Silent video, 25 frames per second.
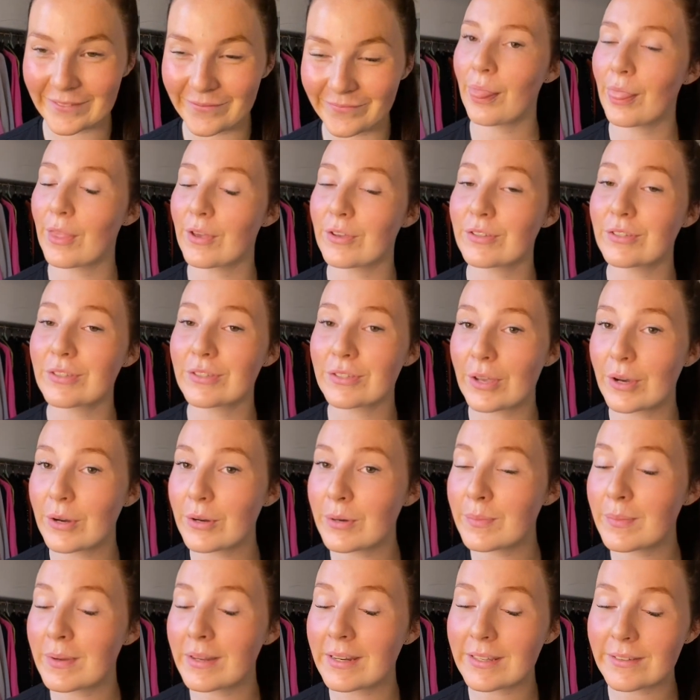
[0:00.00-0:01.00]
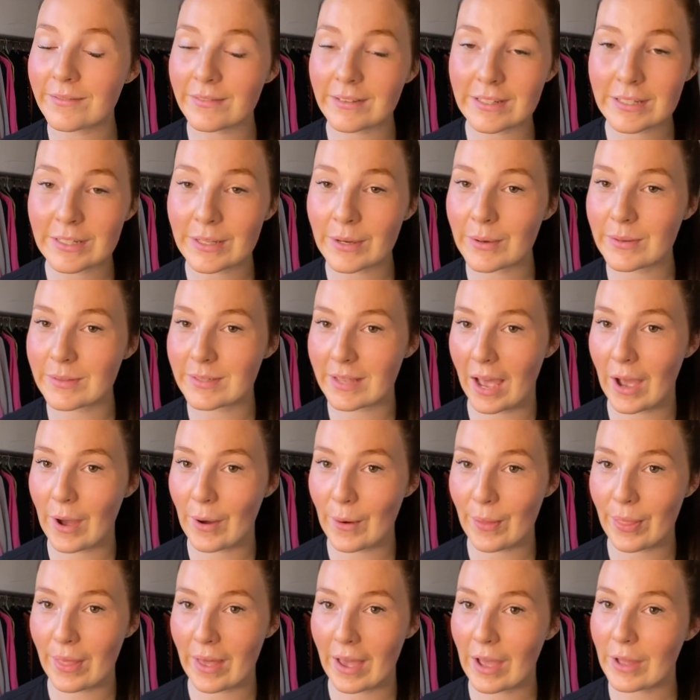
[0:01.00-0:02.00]
There's so many videos
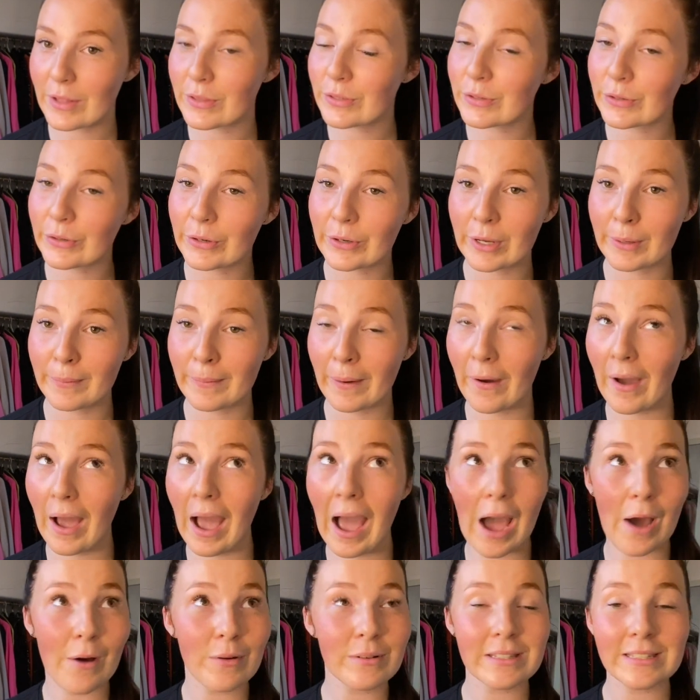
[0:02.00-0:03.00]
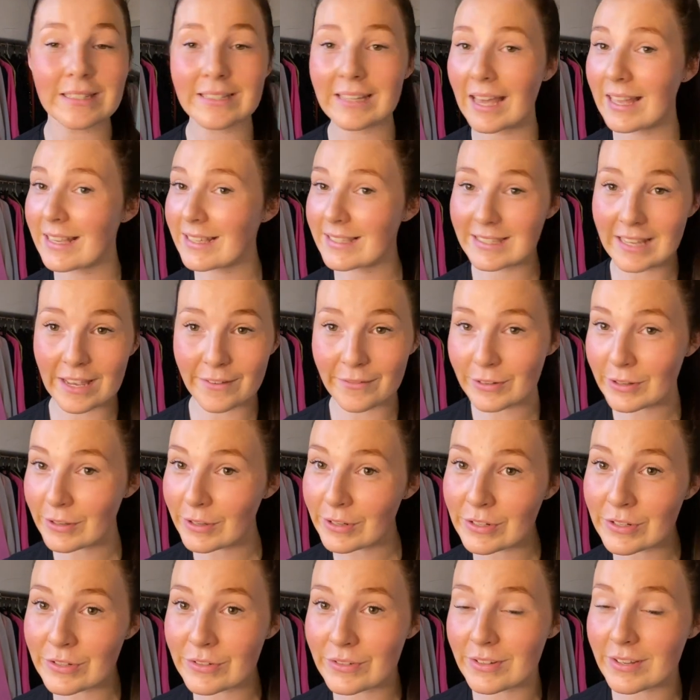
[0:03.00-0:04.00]
out there talking about how to get
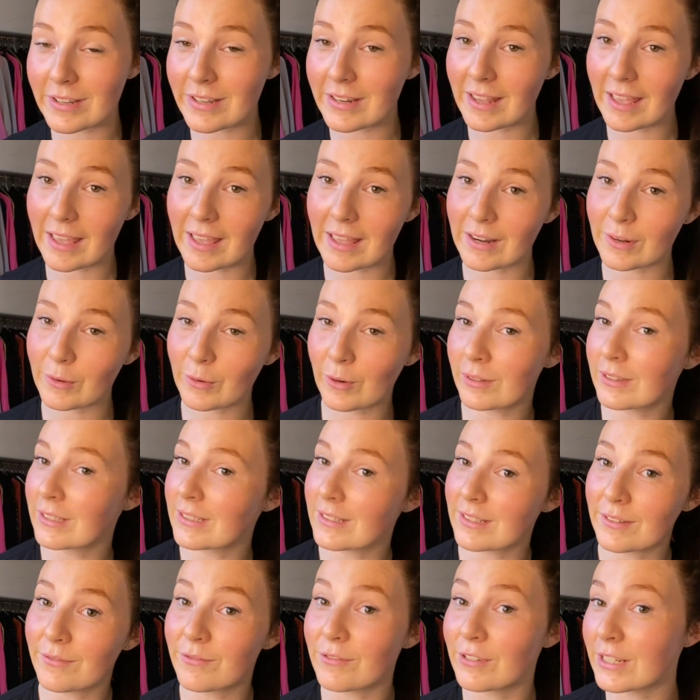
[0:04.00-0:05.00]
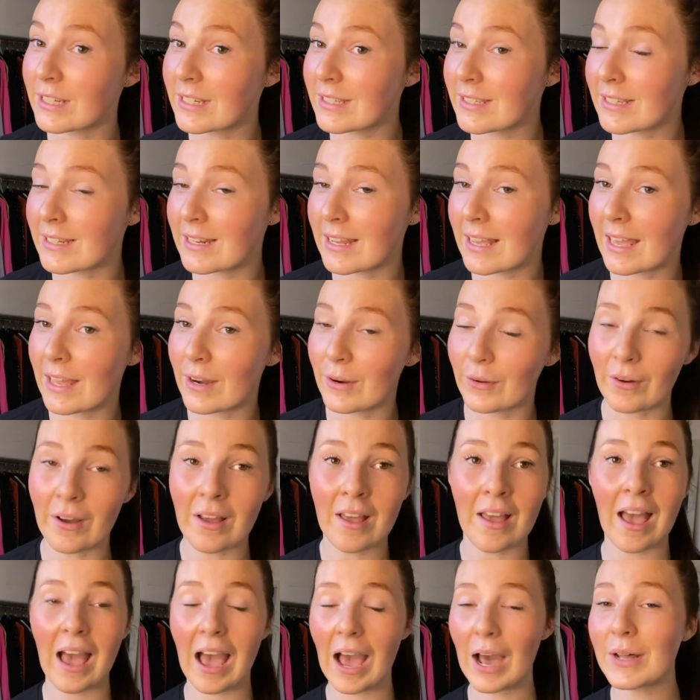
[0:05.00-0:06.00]
700 in quantitative reasoning or
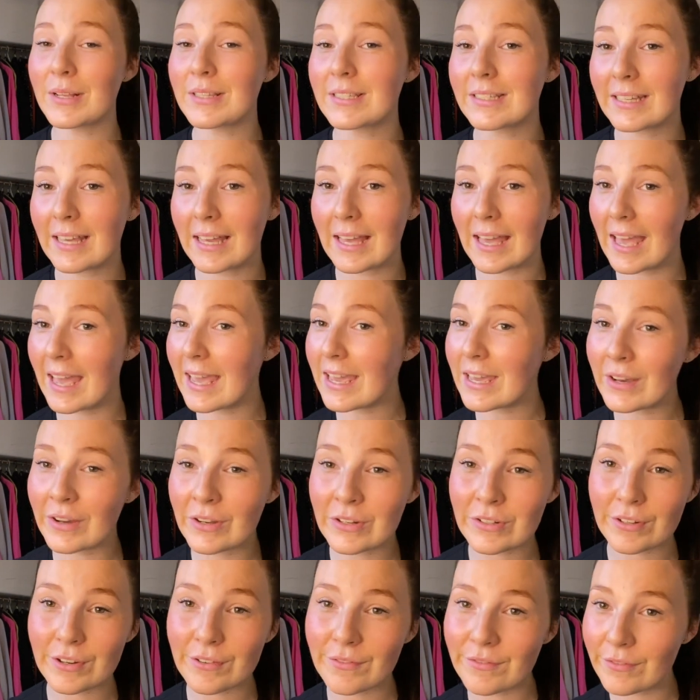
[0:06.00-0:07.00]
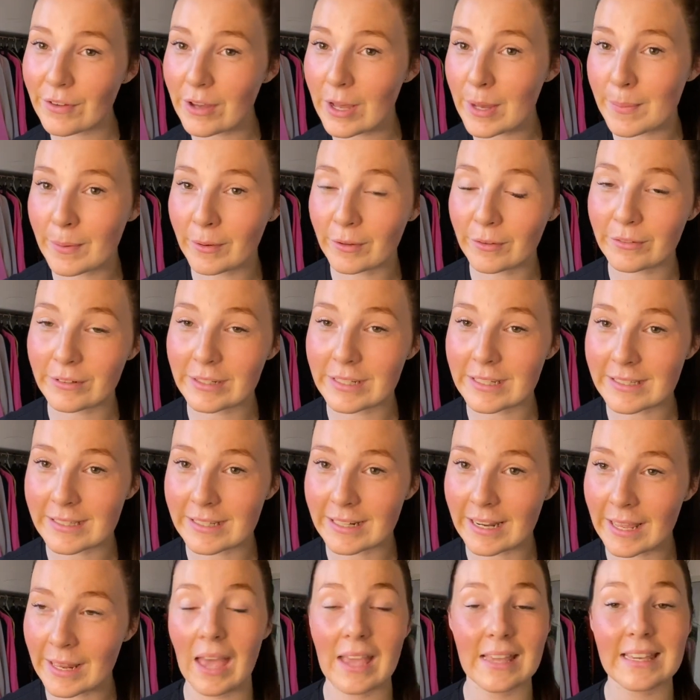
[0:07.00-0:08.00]
how to get 800 in verbal
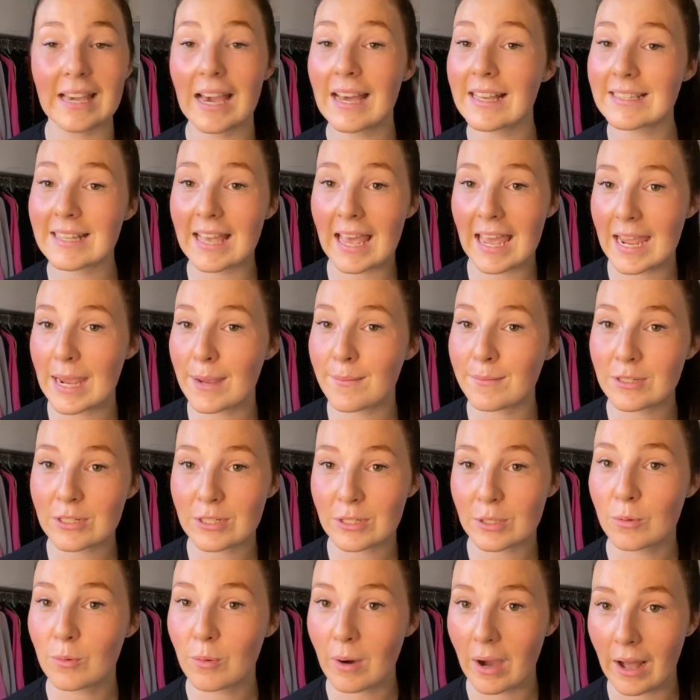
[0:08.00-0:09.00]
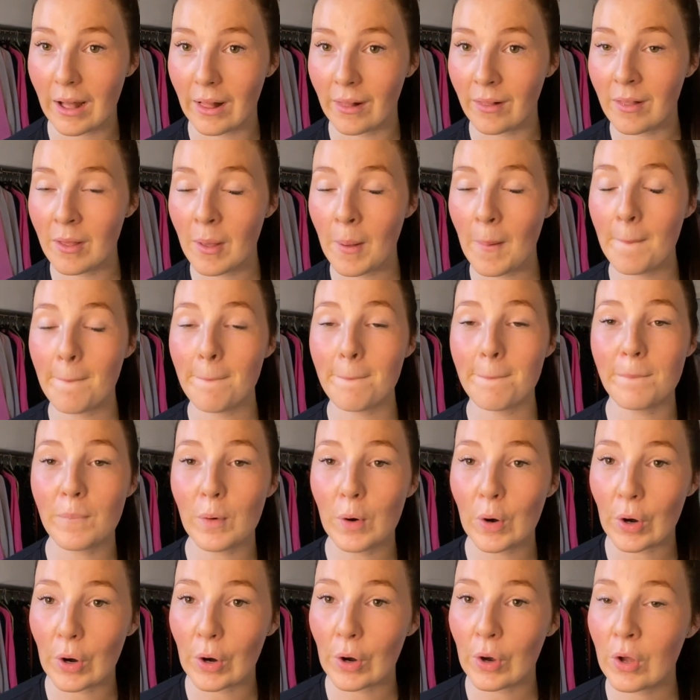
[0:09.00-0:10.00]
reasoning. Yes, aim to do well,
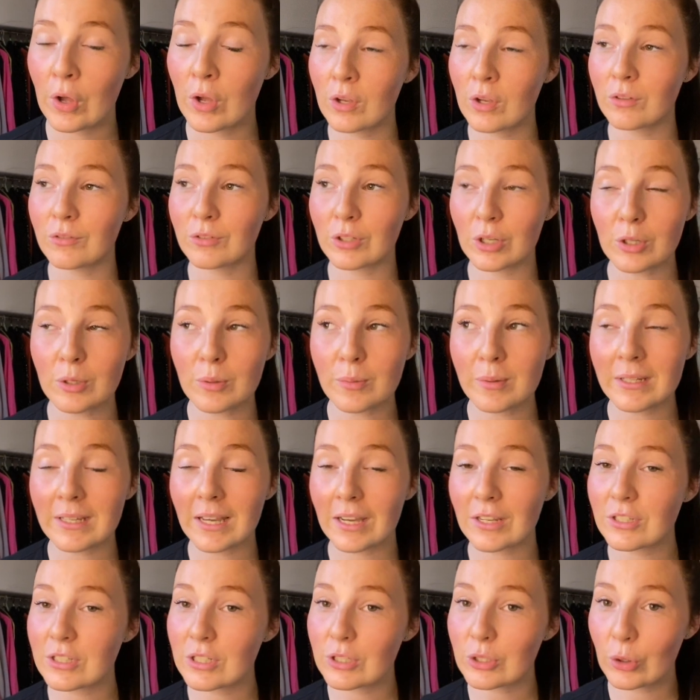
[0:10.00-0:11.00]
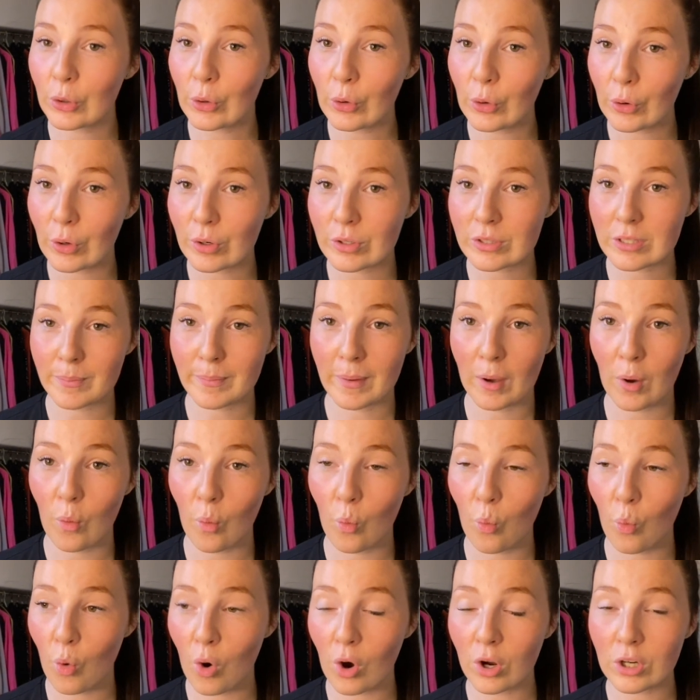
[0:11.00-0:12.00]
but nobody actually talks about
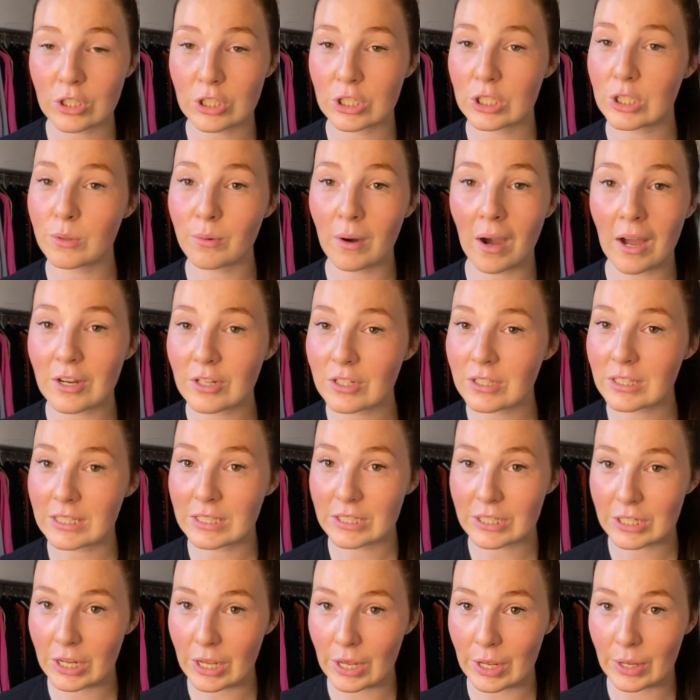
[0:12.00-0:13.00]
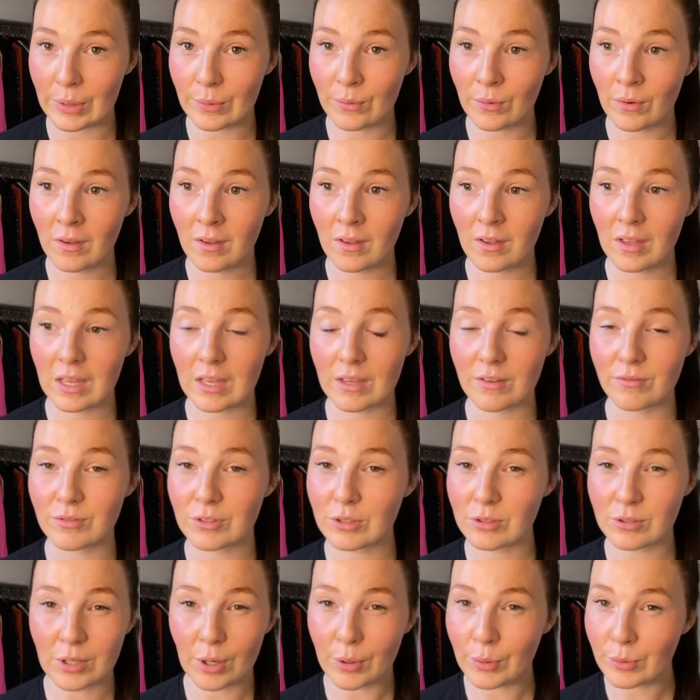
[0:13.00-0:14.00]
what do you actually do if you
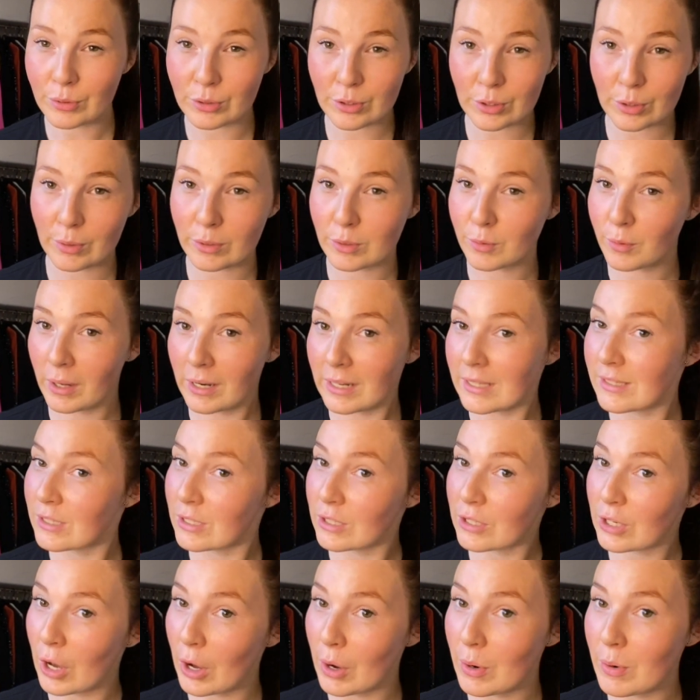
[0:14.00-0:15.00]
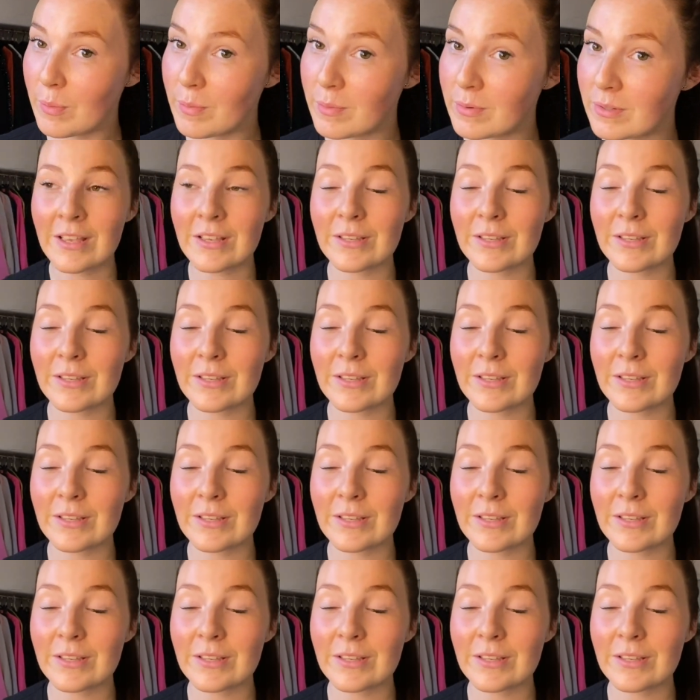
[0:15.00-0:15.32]
don't do as well as you'd hoped.